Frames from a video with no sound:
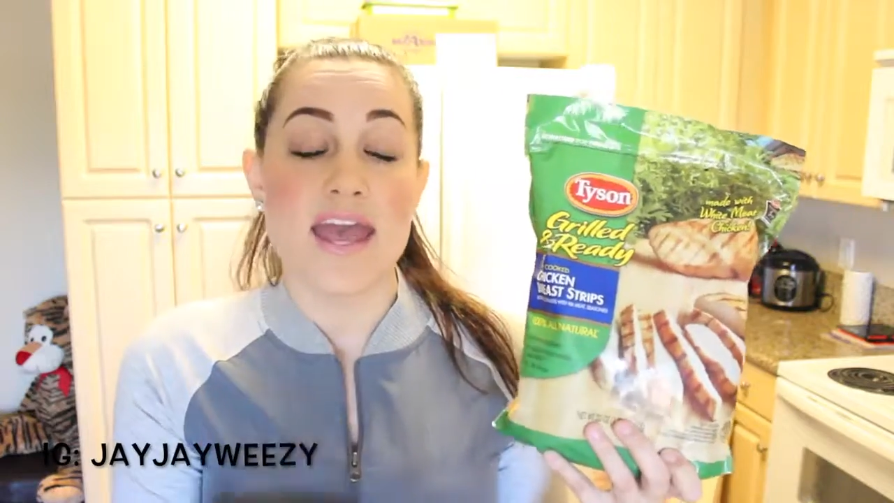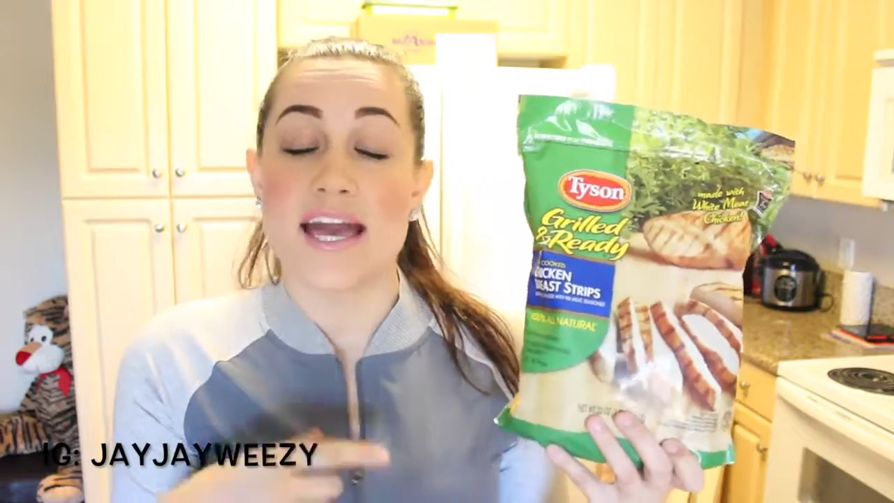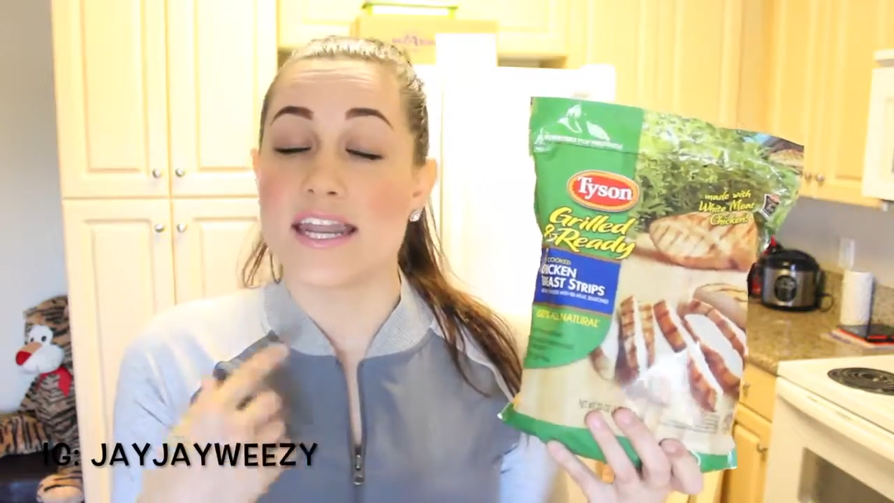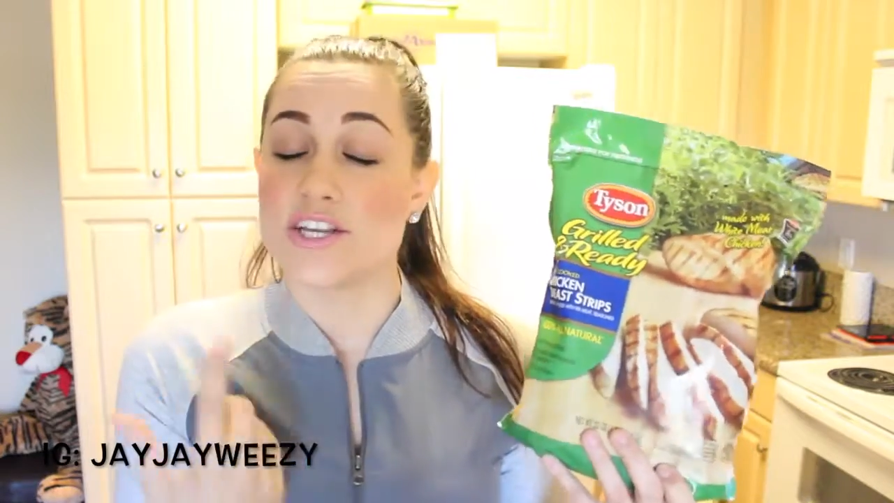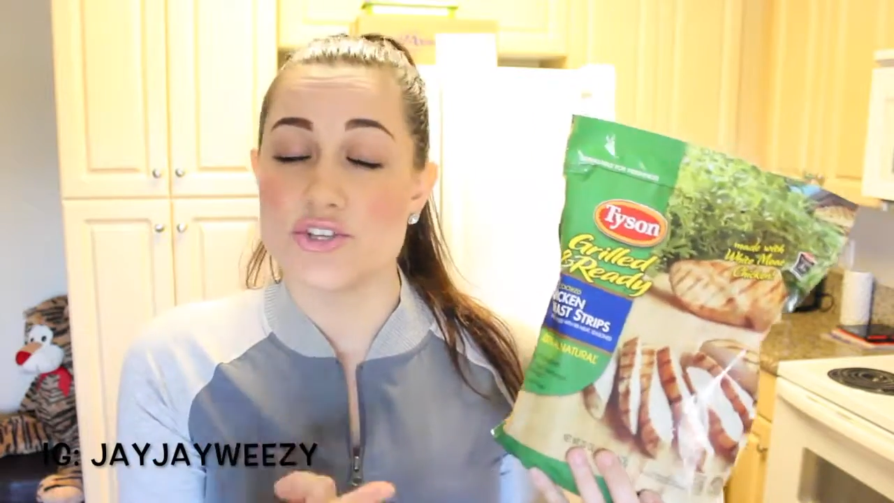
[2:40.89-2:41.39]

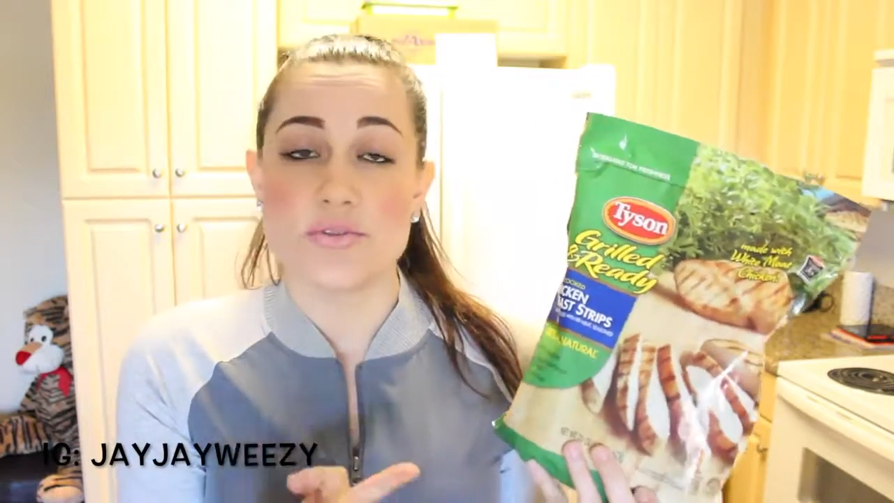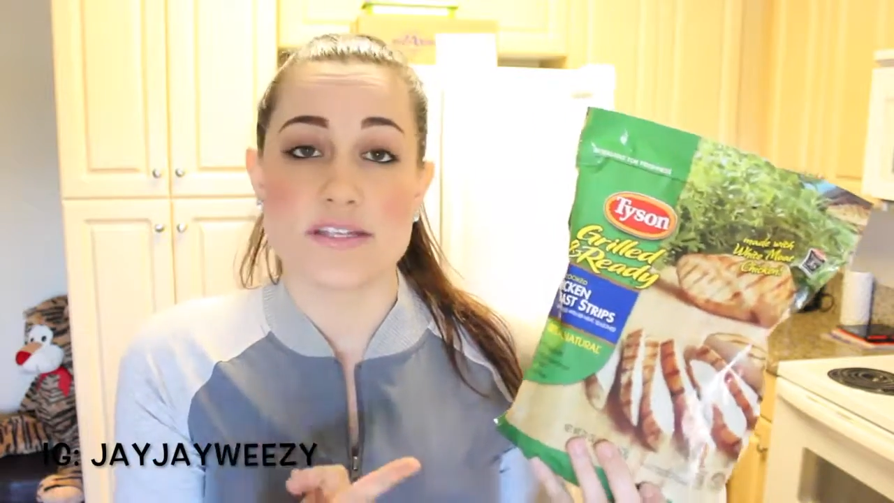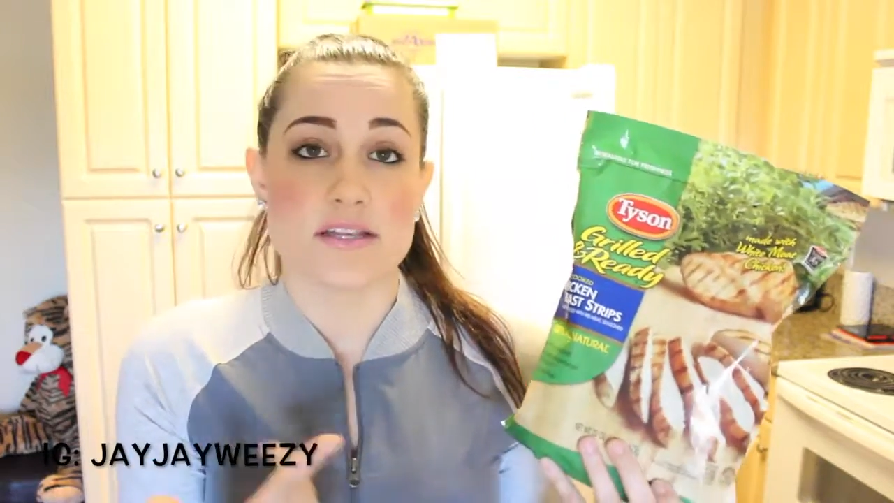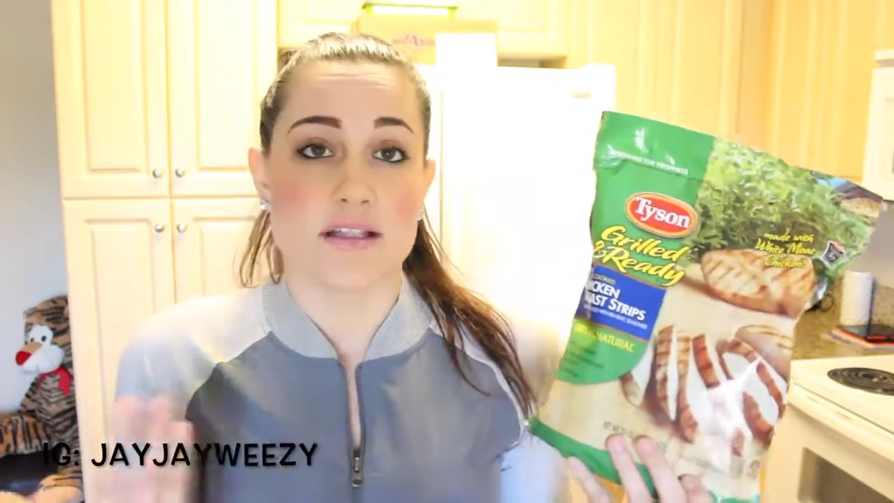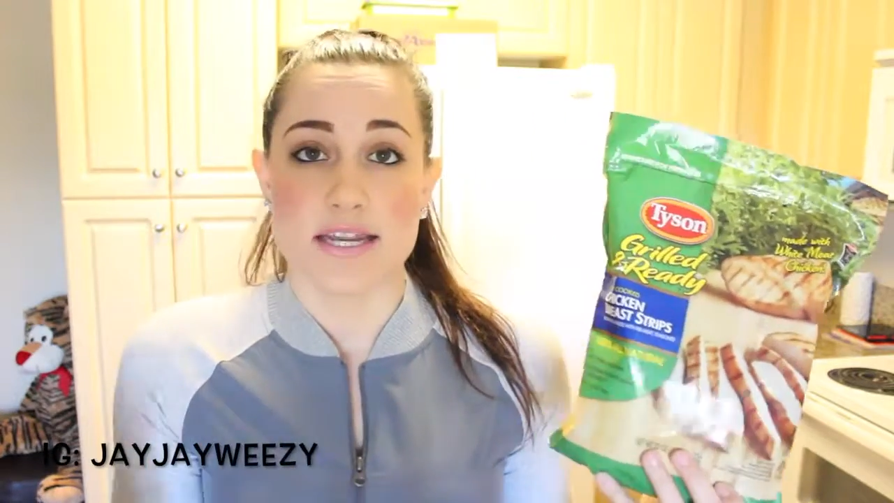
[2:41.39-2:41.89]
and I do
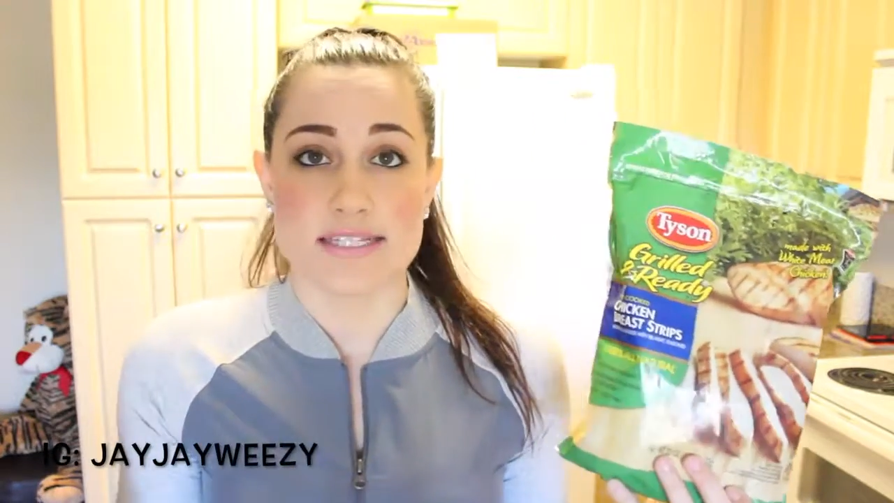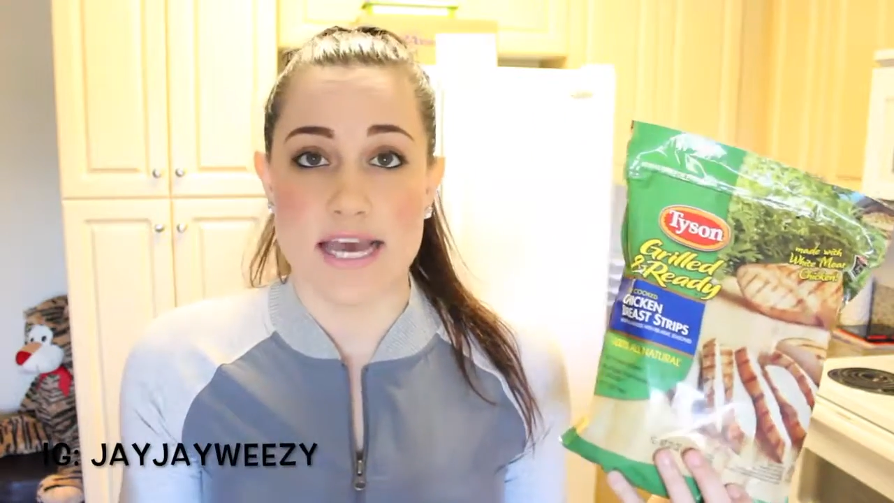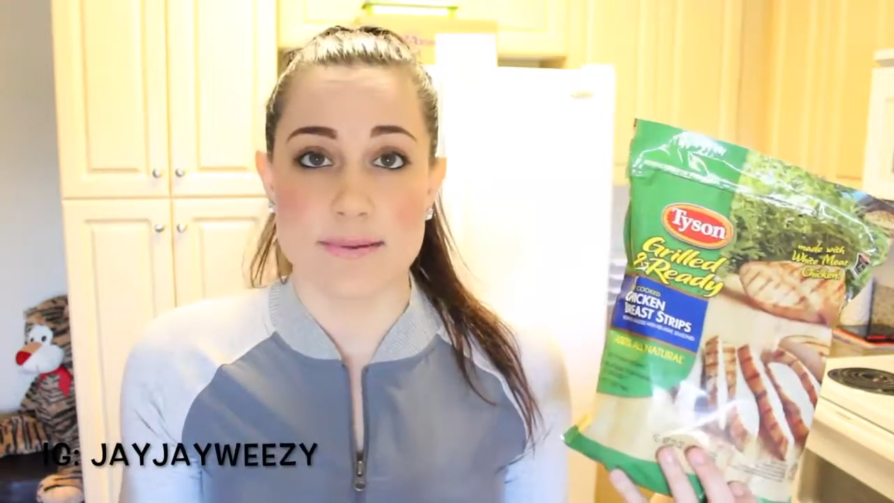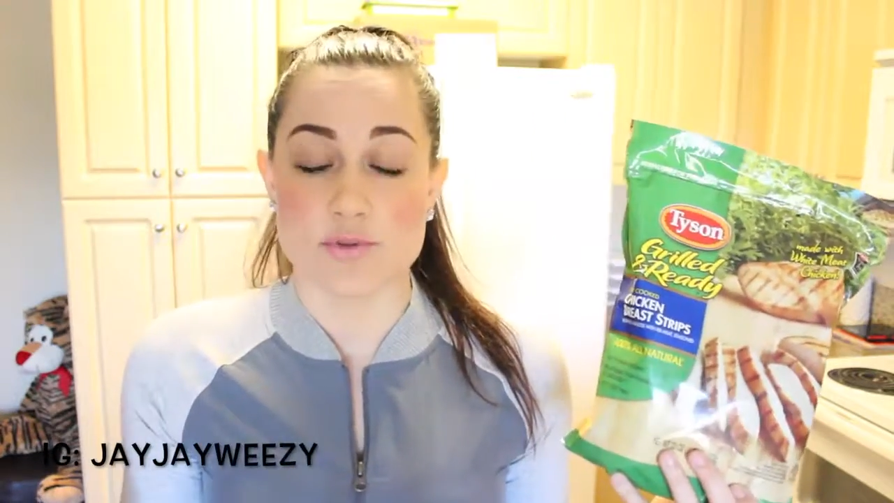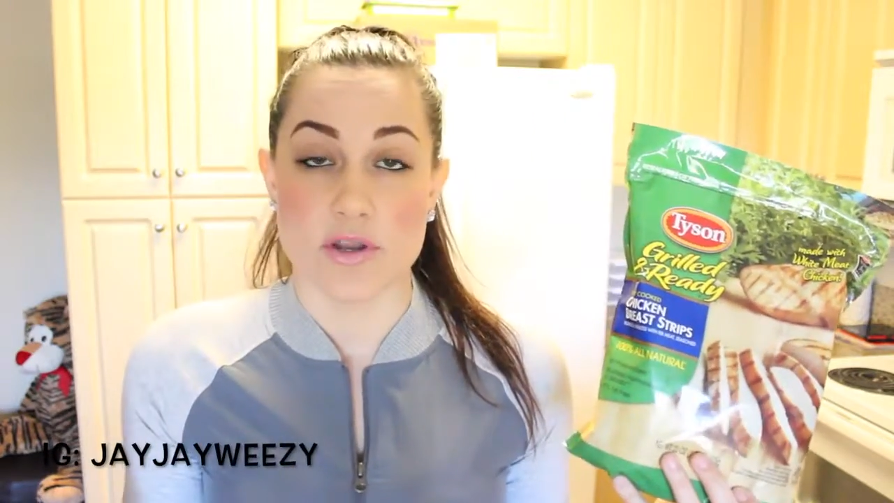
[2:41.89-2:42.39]
this a lot of
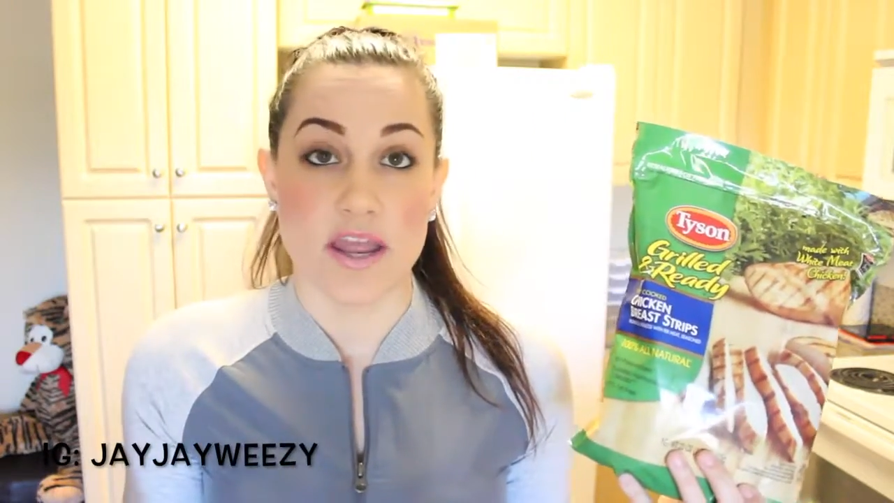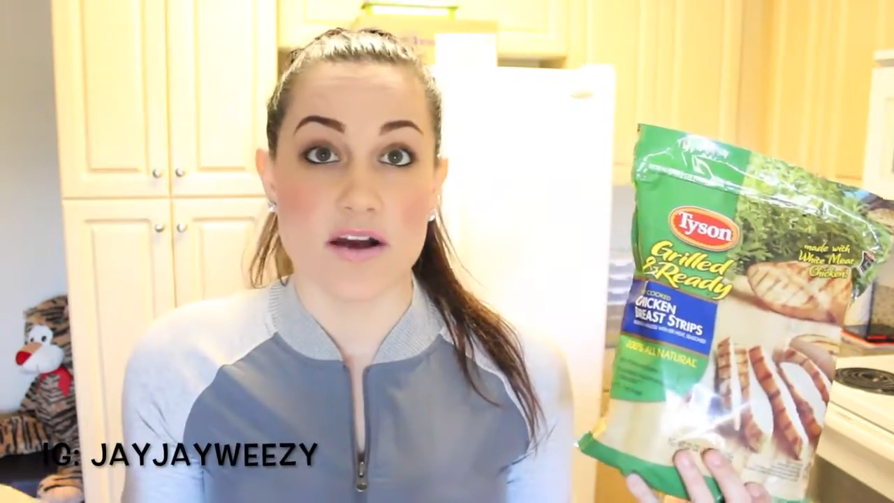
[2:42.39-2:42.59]
times when I